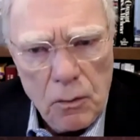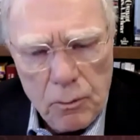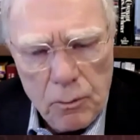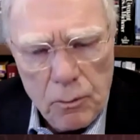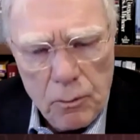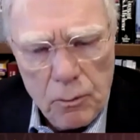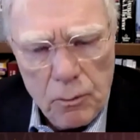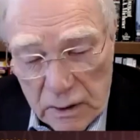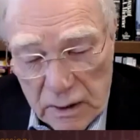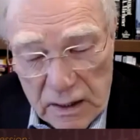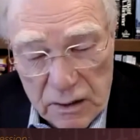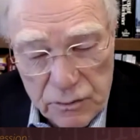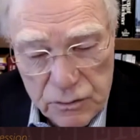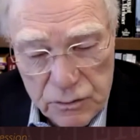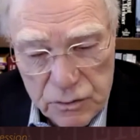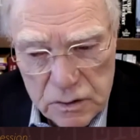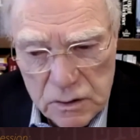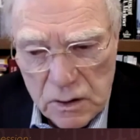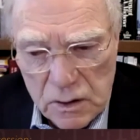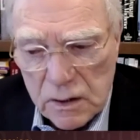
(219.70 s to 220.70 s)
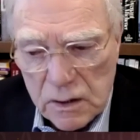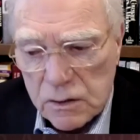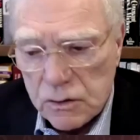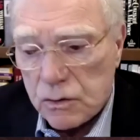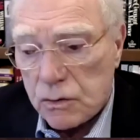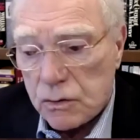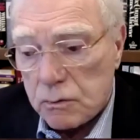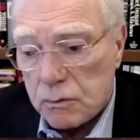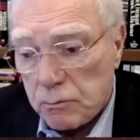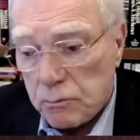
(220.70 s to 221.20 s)
believes in
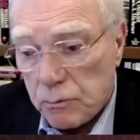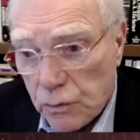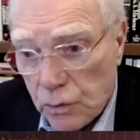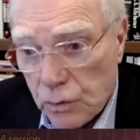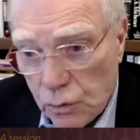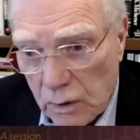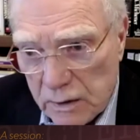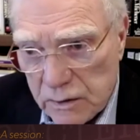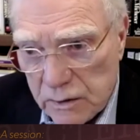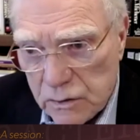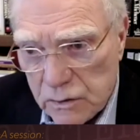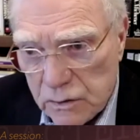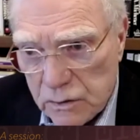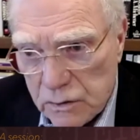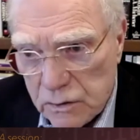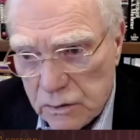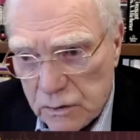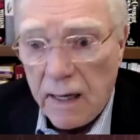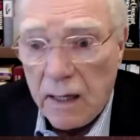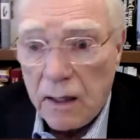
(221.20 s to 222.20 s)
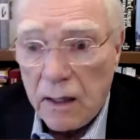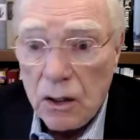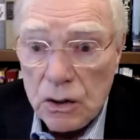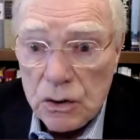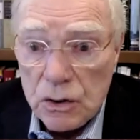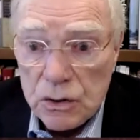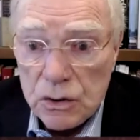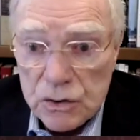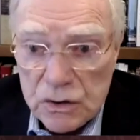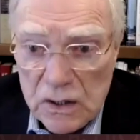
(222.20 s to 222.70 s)
this, trusts in that,
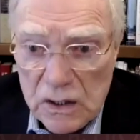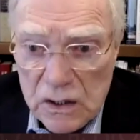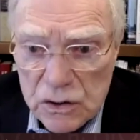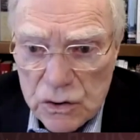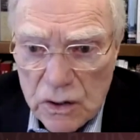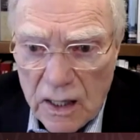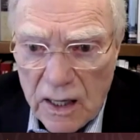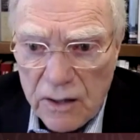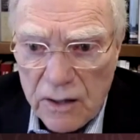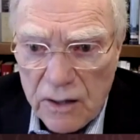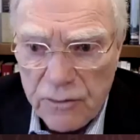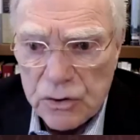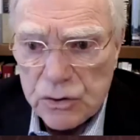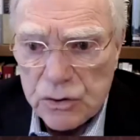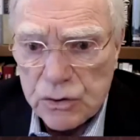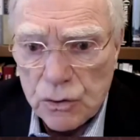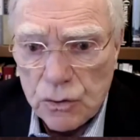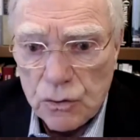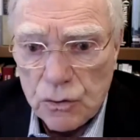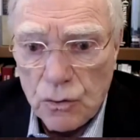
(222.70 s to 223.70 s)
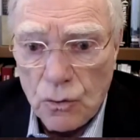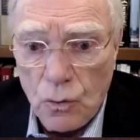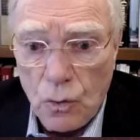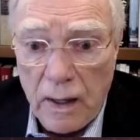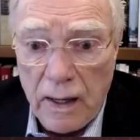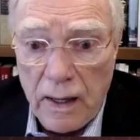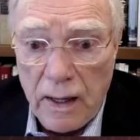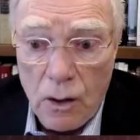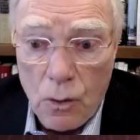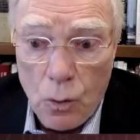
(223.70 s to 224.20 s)
sees life in a certain
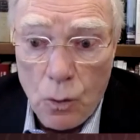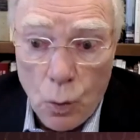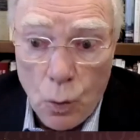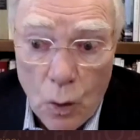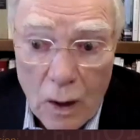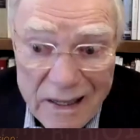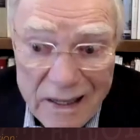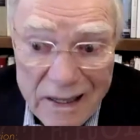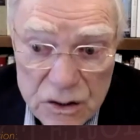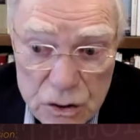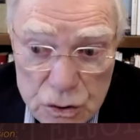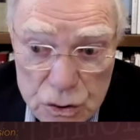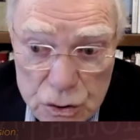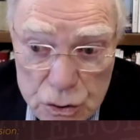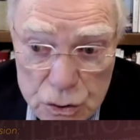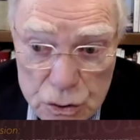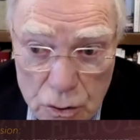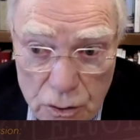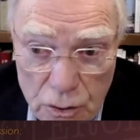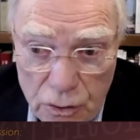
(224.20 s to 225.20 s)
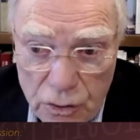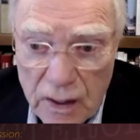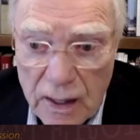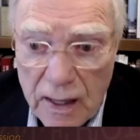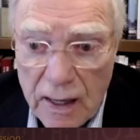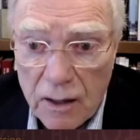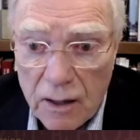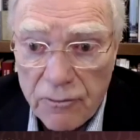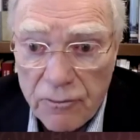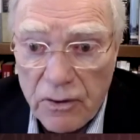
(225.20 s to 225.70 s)
way, wants a certain thing
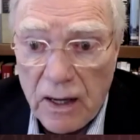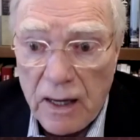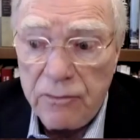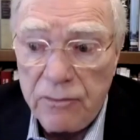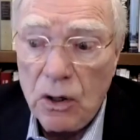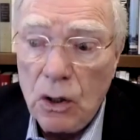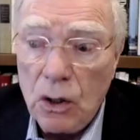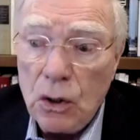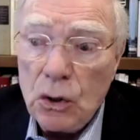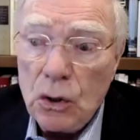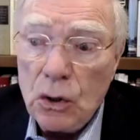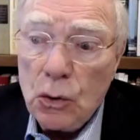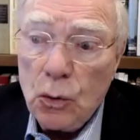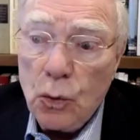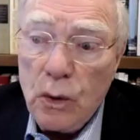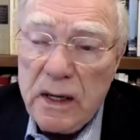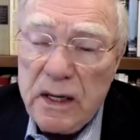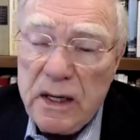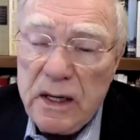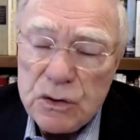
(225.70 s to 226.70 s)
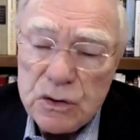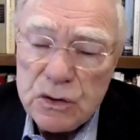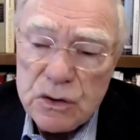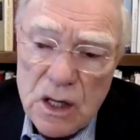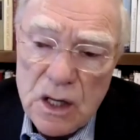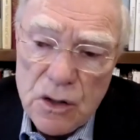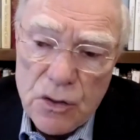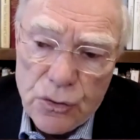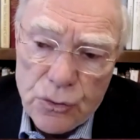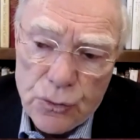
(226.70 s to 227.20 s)
out of life. We
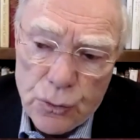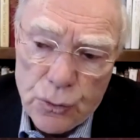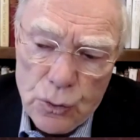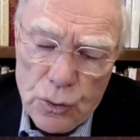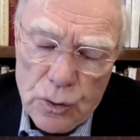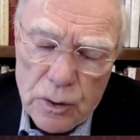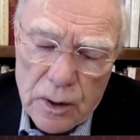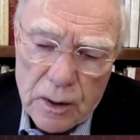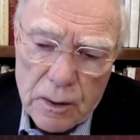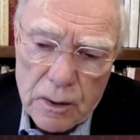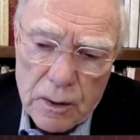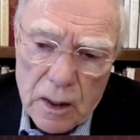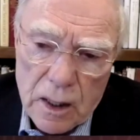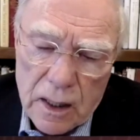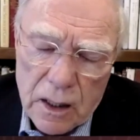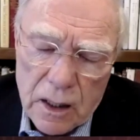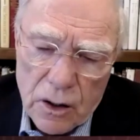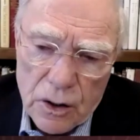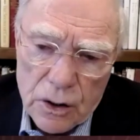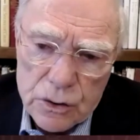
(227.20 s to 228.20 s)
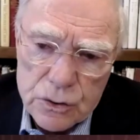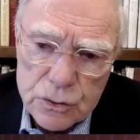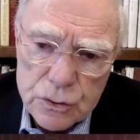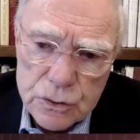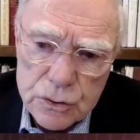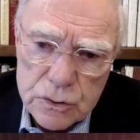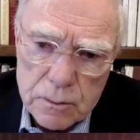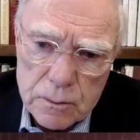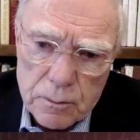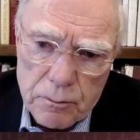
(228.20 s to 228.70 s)
see through a
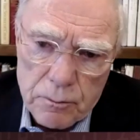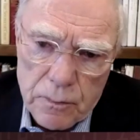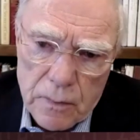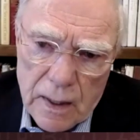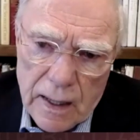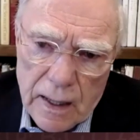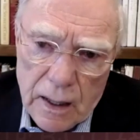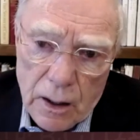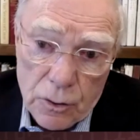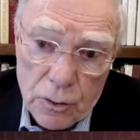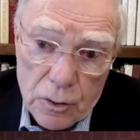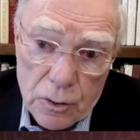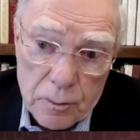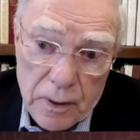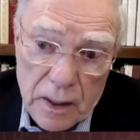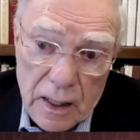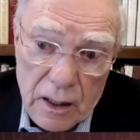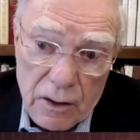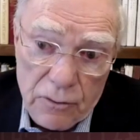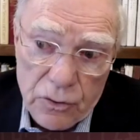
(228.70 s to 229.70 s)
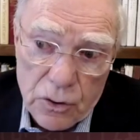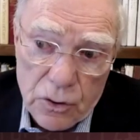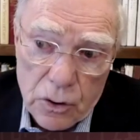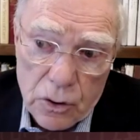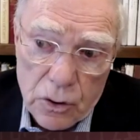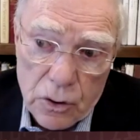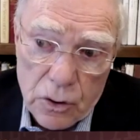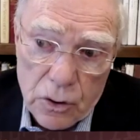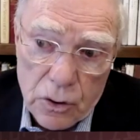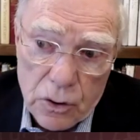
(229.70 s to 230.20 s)
character's outer
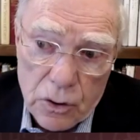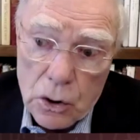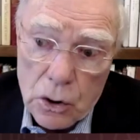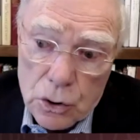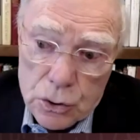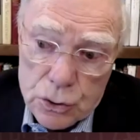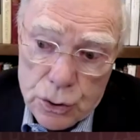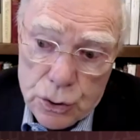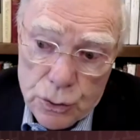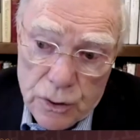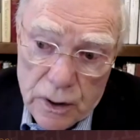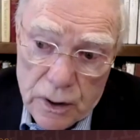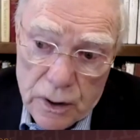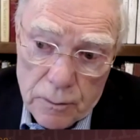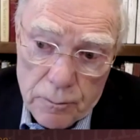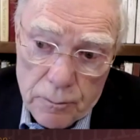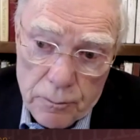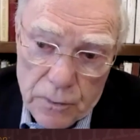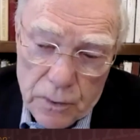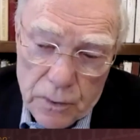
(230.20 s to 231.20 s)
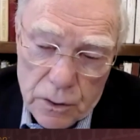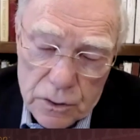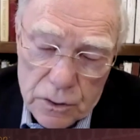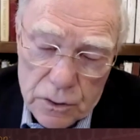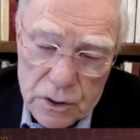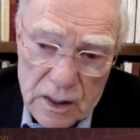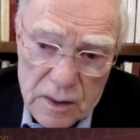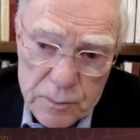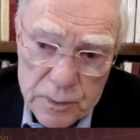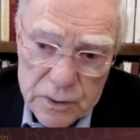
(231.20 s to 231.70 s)
behavior to their
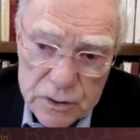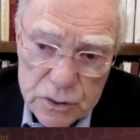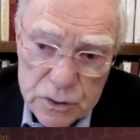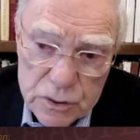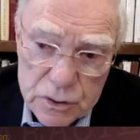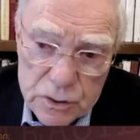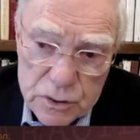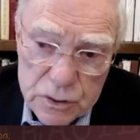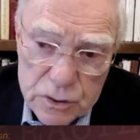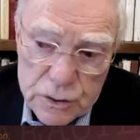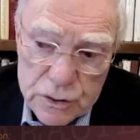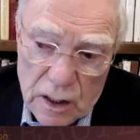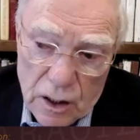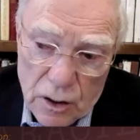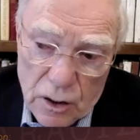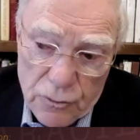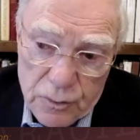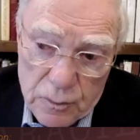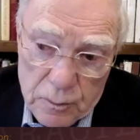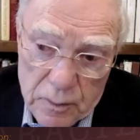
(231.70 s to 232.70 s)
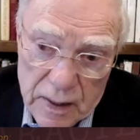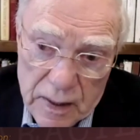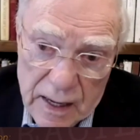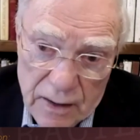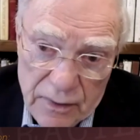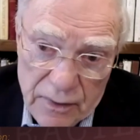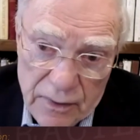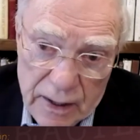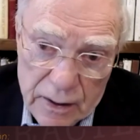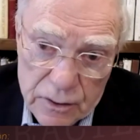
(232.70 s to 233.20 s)
deepest core self, and
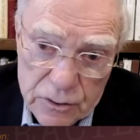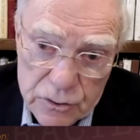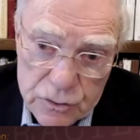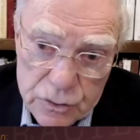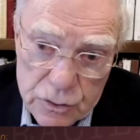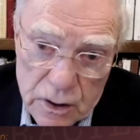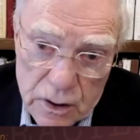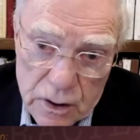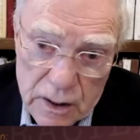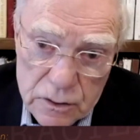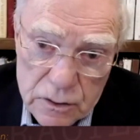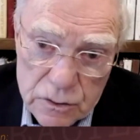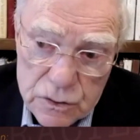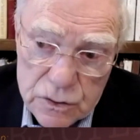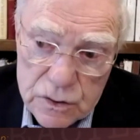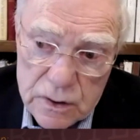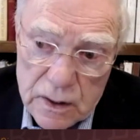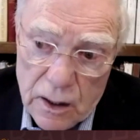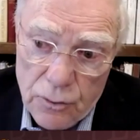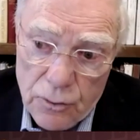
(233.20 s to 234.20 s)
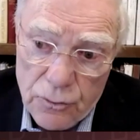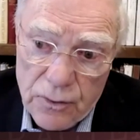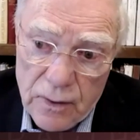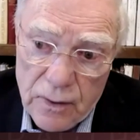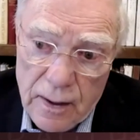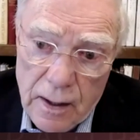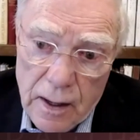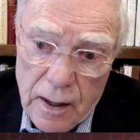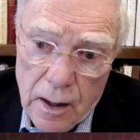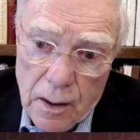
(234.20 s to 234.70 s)
beyond that to their hidden self,
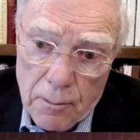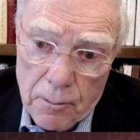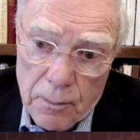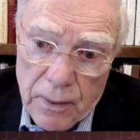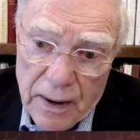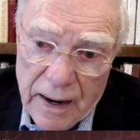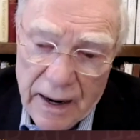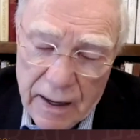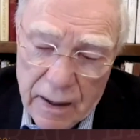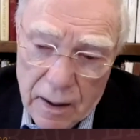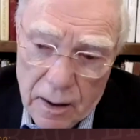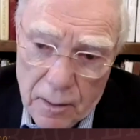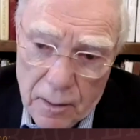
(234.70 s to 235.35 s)
by